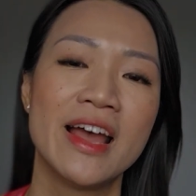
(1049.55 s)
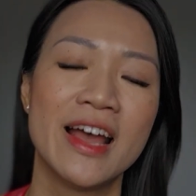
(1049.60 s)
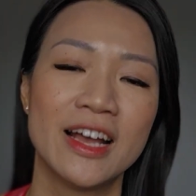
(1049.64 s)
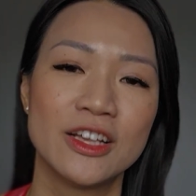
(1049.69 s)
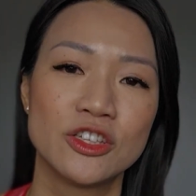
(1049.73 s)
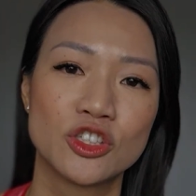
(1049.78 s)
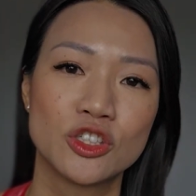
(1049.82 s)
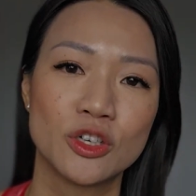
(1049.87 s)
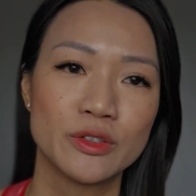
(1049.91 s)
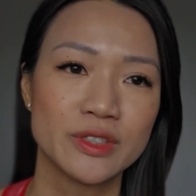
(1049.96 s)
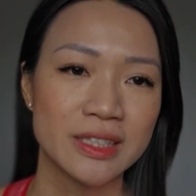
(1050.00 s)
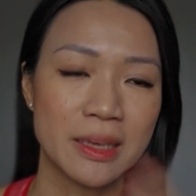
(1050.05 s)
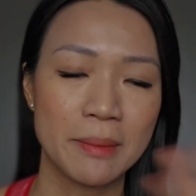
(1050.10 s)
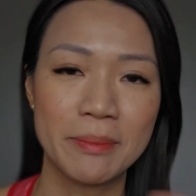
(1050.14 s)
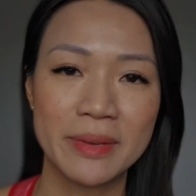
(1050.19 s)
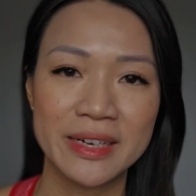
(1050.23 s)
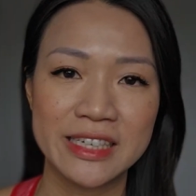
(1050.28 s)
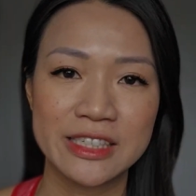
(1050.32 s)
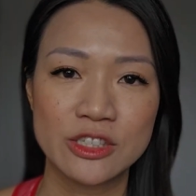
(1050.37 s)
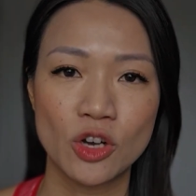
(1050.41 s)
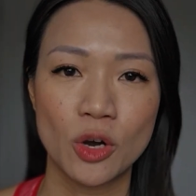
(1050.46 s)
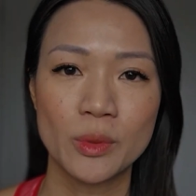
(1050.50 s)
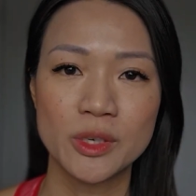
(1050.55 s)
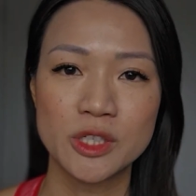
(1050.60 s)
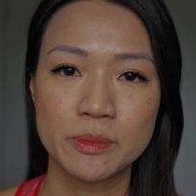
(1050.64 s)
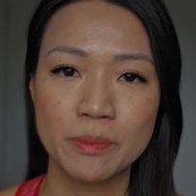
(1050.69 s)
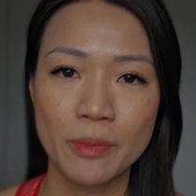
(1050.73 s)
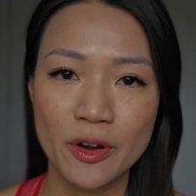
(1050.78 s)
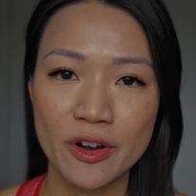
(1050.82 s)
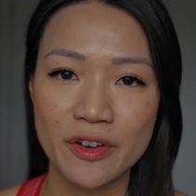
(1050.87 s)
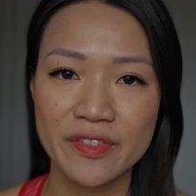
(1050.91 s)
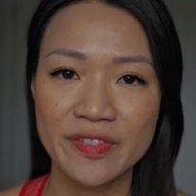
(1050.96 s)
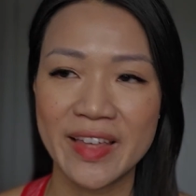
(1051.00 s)
And so somebody's always
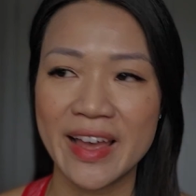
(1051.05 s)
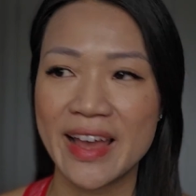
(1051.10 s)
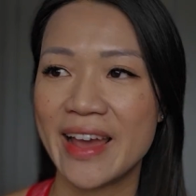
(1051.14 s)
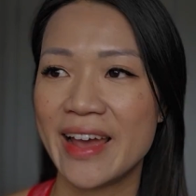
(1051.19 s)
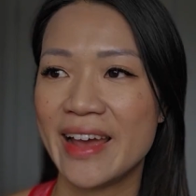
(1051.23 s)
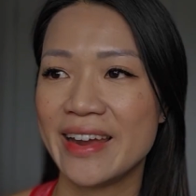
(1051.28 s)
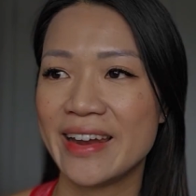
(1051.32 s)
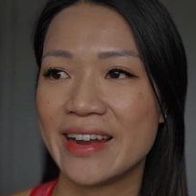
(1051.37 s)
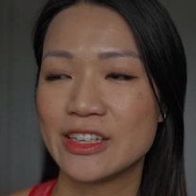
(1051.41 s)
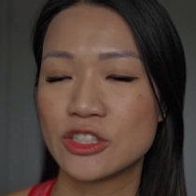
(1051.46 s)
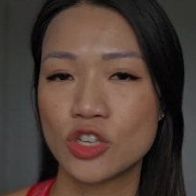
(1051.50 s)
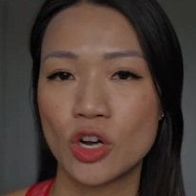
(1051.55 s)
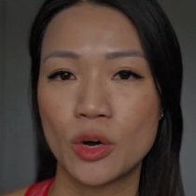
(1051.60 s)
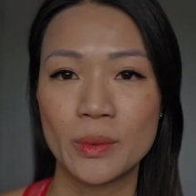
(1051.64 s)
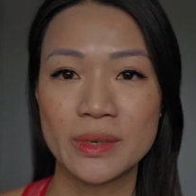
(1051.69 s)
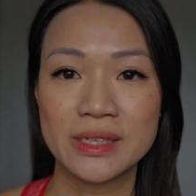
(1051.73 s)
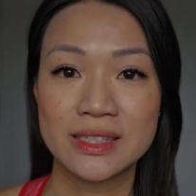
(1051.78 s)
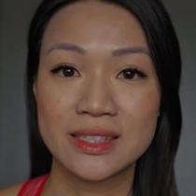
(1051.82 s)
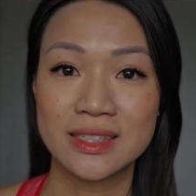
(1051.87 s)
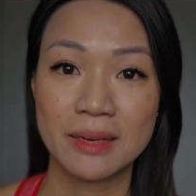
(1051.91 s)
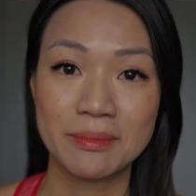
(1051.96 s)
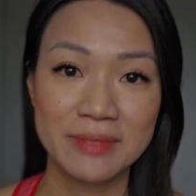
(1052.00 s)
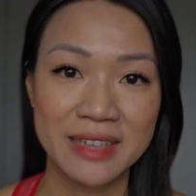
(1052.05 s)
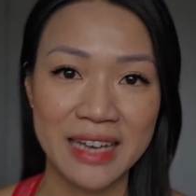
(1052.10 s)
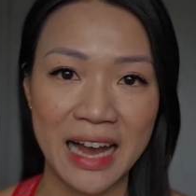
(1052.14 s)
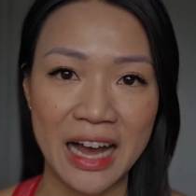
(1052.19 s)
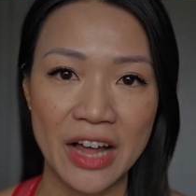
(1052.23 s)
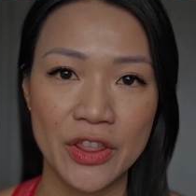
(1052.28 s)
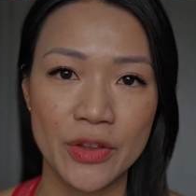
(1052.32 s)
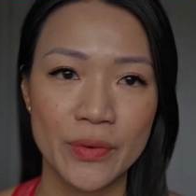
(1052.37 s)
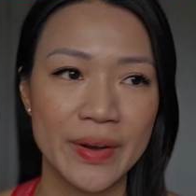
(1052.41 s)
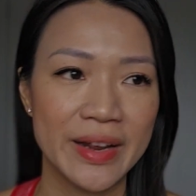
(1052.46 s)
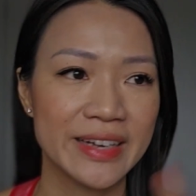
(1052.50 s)
birthday, there's always some
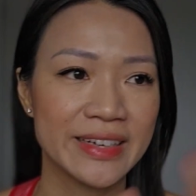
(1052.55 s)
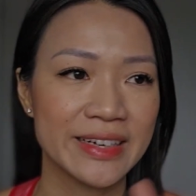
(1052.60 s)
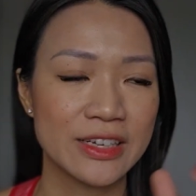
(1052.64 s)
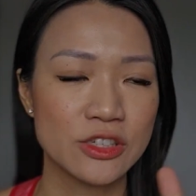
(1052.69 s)
gathering,